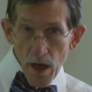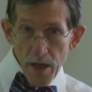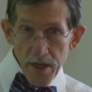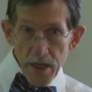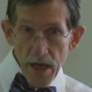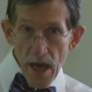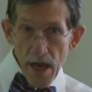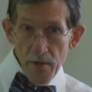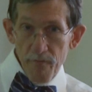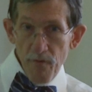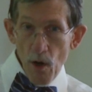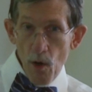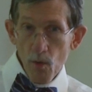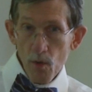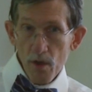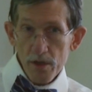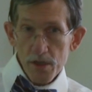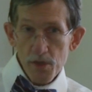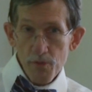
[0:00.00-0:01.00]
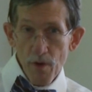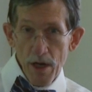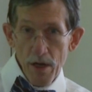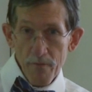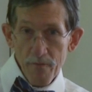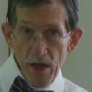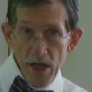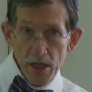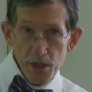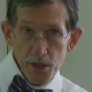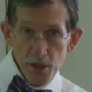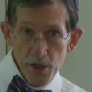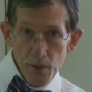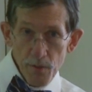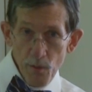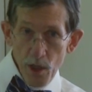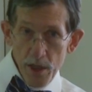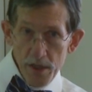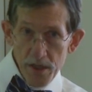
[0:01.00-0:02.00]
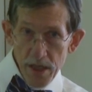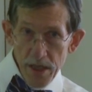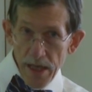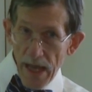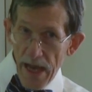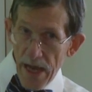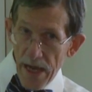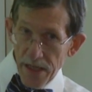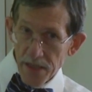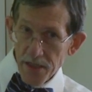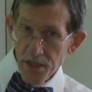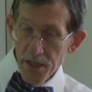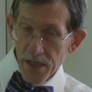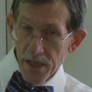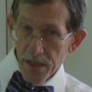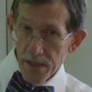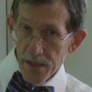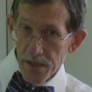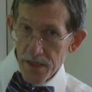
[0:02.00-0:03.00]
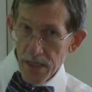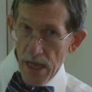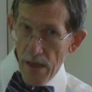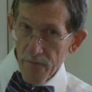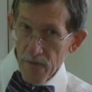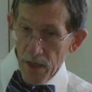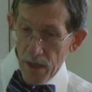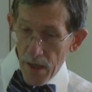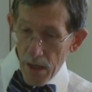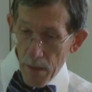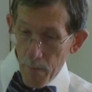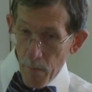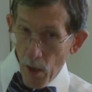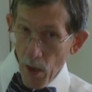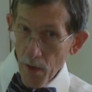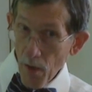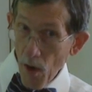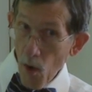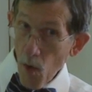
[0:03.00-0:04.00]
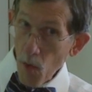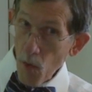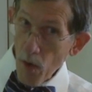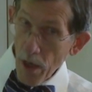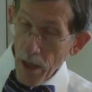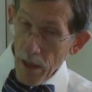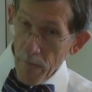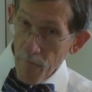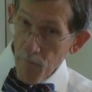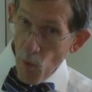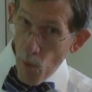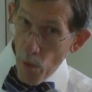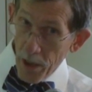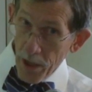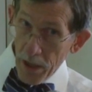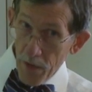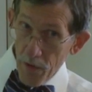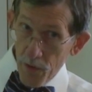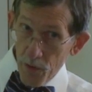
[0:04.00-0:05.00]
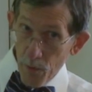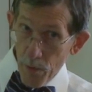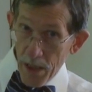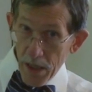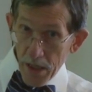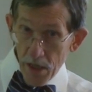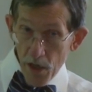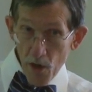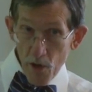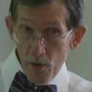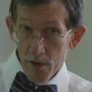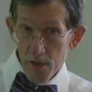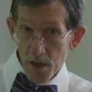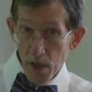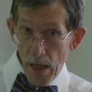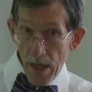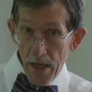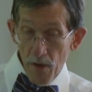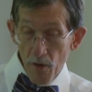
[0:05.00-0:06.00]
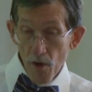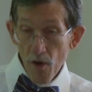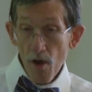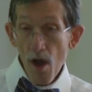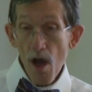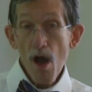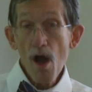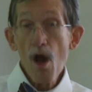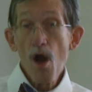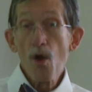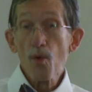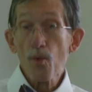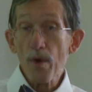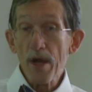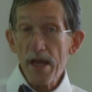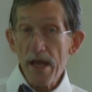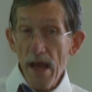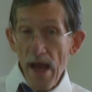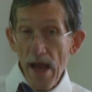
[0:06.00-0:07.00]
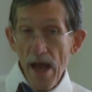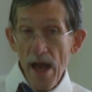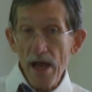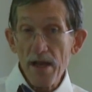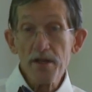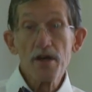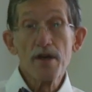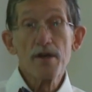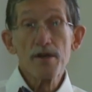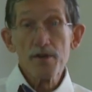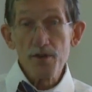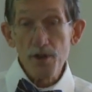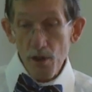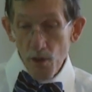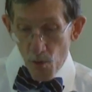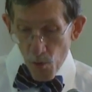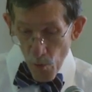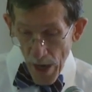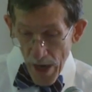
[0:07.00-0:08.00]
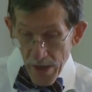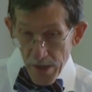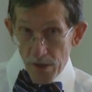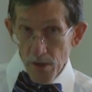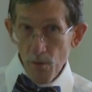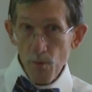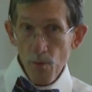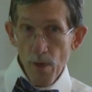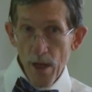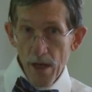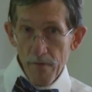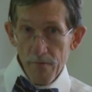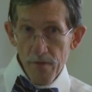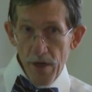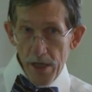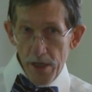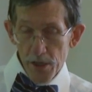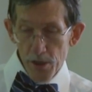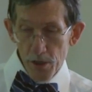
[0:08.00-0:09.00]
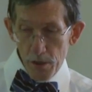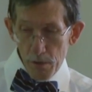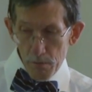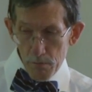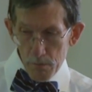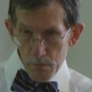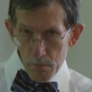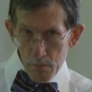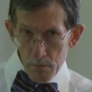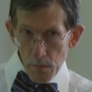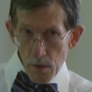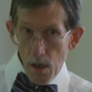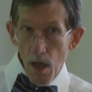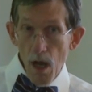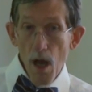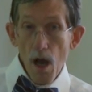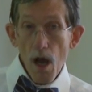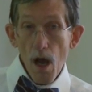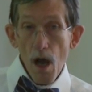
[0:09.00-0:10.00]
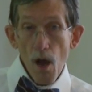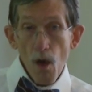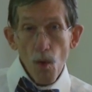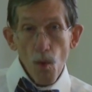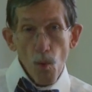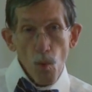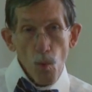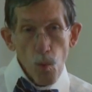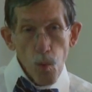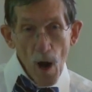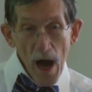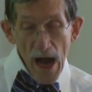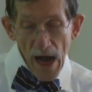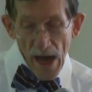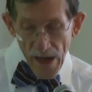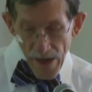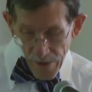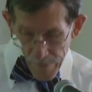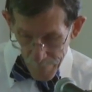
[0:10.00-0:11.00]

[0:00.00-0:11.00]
E.A. Vogler's renovation was in 1870, but only 43 years later, we had the Great Renovation. Why?